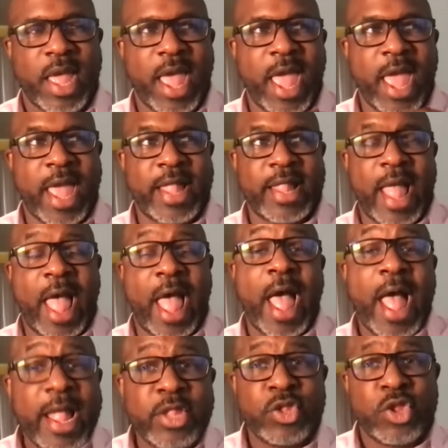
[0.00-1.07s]
And
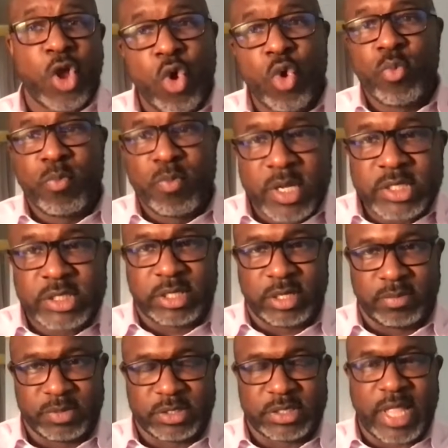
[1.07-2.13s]
I know
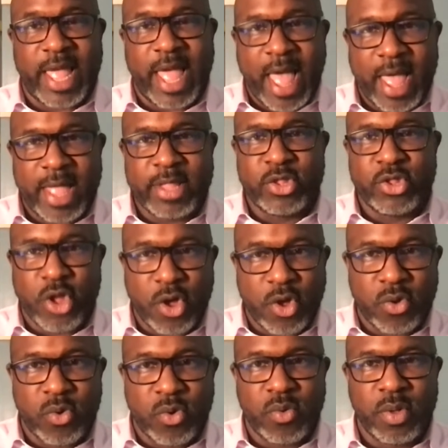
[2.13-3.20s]
Muslims, like I
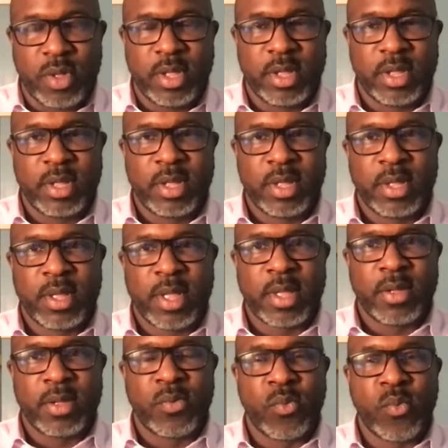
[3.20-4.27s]
know
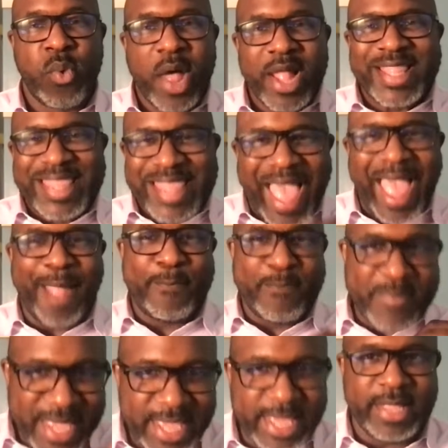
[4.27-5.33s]
what that
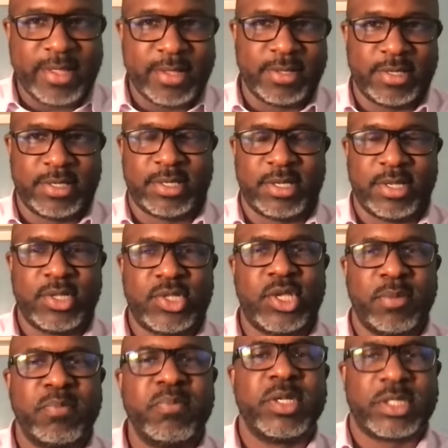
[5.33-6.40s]
means to
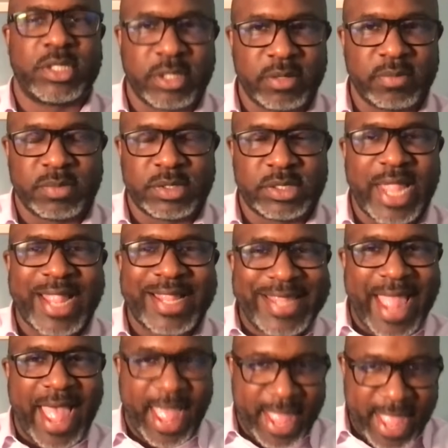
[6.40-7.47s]
Muslims that
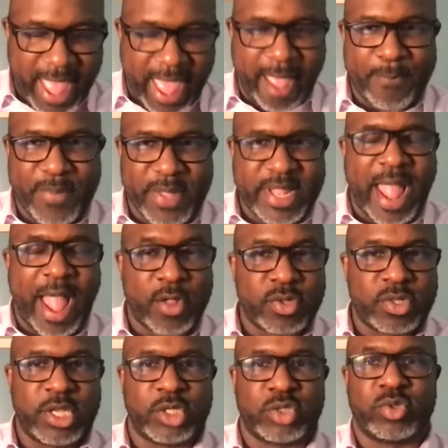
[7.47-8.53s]
that happened and how
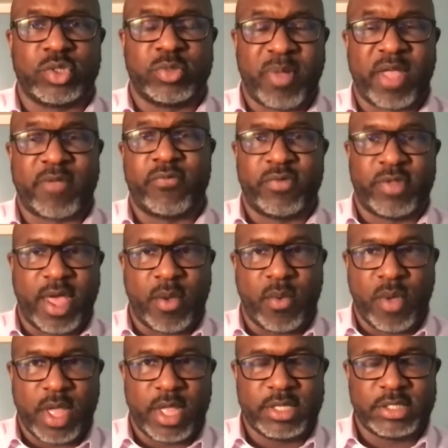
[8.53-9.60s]
disrespectful that
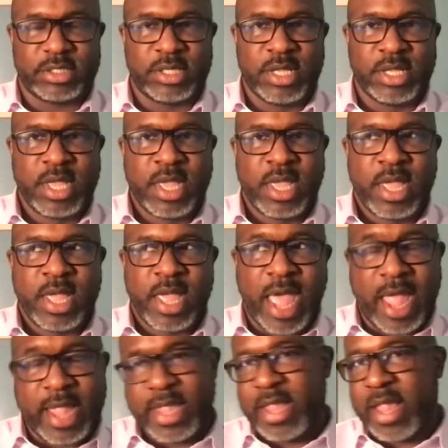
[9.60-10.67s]
was.
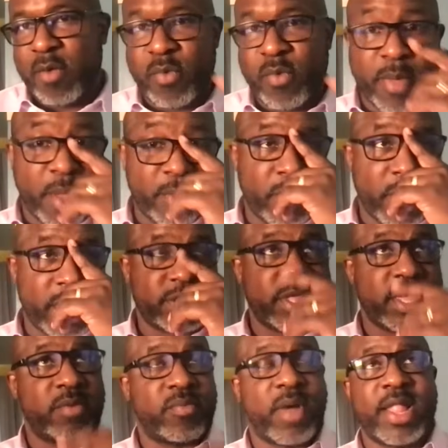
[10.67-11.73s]
And then I remember, I
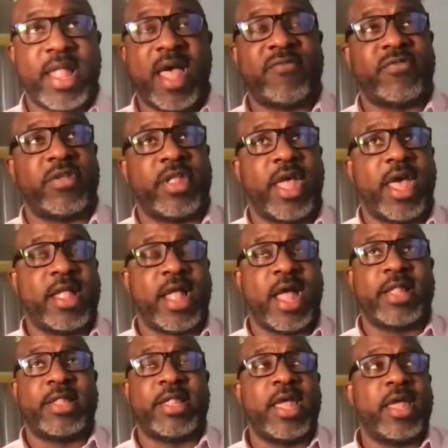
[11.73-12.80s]
think right after that, I
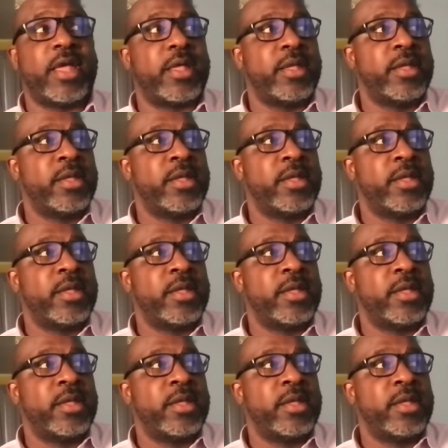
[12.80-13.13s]
think